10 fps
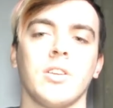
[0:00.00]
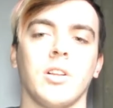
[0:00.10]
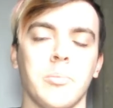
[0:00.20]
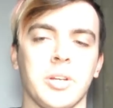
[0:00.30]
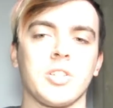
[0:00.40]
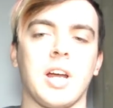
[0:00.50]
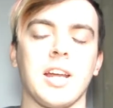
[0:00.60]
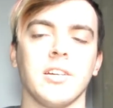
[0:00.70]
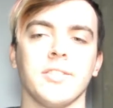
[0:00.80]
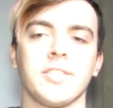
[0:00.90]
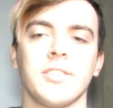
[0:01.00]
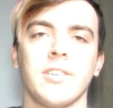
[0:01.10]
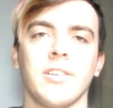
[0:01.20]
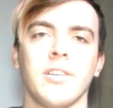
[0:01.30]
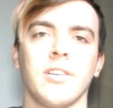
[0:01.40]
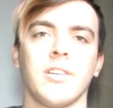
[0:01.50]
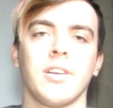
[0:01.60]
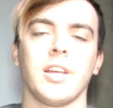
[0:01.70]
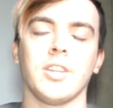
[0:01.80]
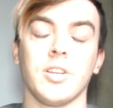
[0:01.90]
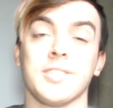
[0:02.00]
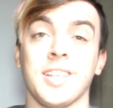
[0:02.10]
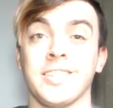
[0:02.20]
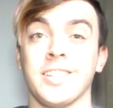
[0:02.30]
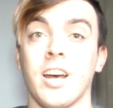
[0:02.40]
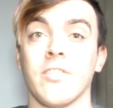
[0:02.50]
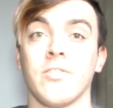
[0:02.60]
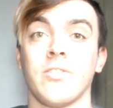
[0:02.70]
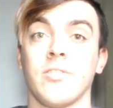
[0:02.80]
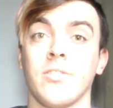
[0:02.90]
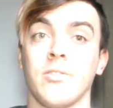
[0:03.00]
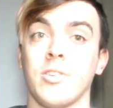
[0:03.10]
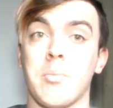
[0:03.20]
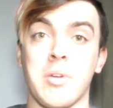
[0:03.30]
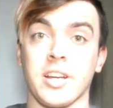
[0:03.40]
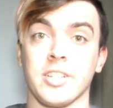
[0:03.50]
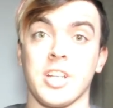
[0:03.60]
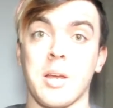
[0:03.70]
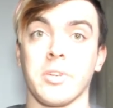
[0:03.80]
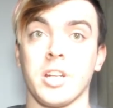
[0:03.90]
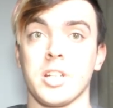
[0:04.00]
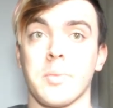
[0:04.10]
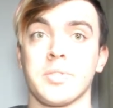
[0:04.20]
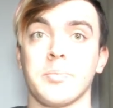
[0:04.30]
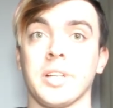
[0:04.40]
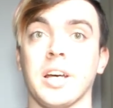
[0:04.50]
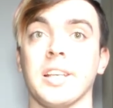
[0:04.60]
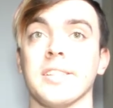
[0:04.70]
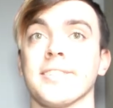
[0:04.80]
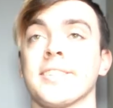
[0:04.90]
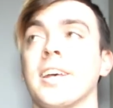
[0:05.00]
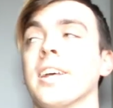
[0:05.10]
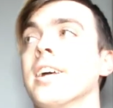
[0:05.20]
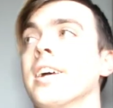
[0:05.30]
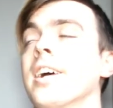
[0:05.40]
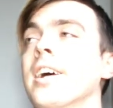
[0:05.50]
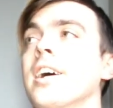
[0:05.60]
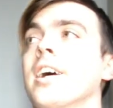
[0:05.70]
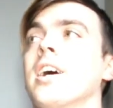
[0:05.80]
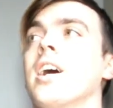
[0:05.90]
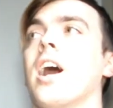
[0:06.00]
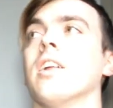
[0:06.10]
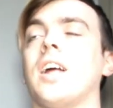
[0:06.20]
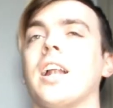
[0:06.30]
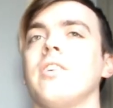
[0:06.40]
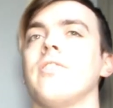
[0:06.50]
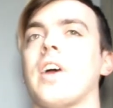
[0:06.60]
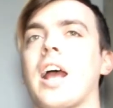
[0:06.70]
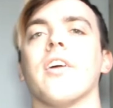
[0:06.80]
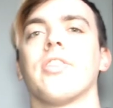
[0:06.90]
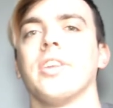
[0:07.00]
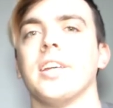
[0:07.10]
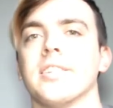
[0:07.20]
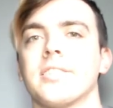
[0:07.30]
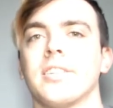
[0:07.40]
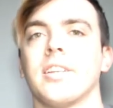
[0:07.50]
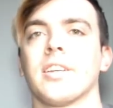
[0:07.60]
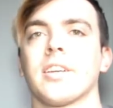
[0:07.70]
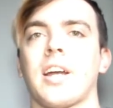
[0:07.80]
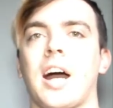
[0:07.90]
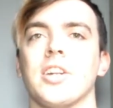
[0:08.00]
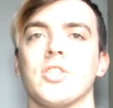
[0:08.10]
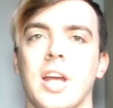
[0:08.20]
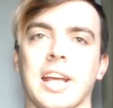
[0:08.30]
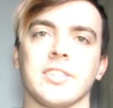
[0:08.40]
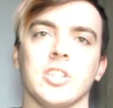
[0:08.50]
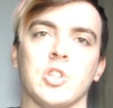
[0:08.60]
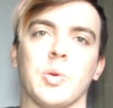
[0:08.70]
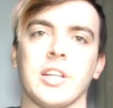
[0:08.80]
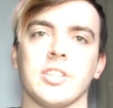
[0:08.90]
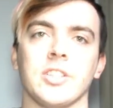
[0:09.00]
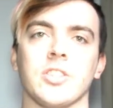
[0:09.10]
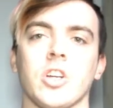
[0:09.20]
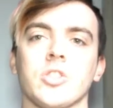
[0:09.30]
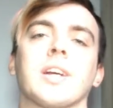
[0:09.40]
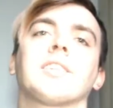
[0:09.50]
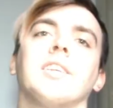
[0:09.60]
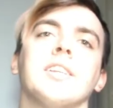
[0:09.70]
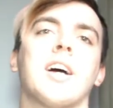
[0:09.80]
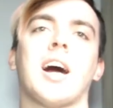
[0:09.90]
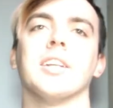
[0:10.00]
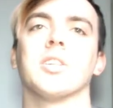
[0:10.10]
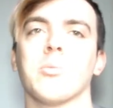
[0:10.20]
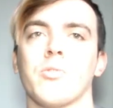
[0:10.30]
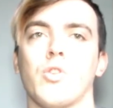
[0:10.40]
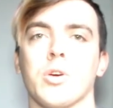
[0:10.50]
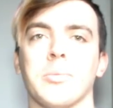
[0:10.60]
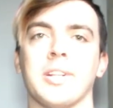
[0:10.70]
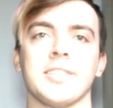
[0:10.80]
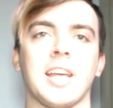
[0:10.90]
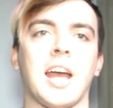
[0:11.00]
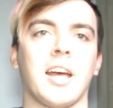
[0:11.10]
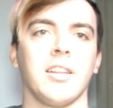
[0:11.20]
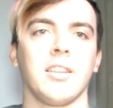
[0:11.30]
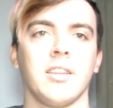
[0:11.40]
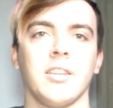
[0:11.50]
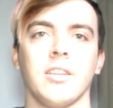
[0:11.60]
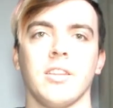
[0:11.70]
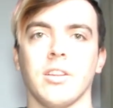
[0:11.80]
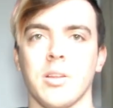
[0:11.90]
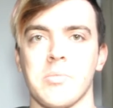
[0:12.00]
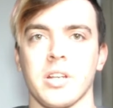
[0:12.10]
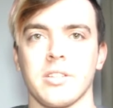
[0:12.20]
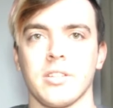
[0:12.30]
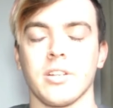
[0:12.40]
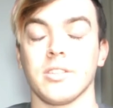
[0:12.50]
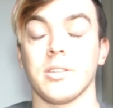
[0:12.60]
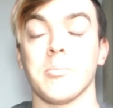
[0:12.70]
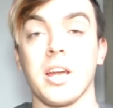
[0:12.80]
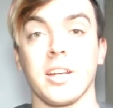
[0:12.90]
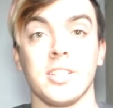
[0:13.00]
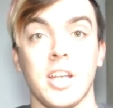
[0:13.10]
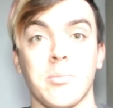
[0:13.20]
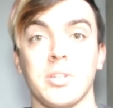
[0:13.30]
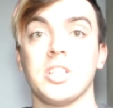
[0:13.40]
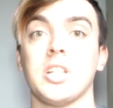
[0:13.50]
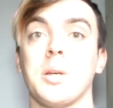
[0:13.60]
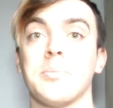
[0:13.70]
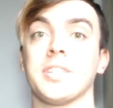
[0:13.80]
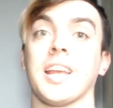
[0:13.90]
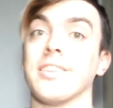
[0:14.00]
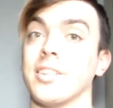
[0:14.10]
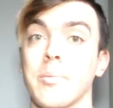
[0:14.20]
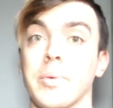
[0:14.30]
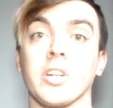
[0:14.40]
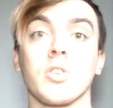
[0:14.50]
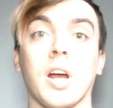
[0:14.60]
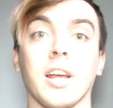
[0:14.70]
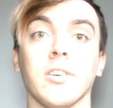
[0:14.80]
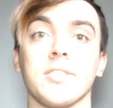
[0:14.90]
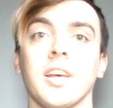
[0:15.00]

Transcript: Olympic Trials and the USATF American Championships? Because a lot of athletes' contract situations are directly tied to the performance at the Olympic or the American Championships and the Olympic Trials.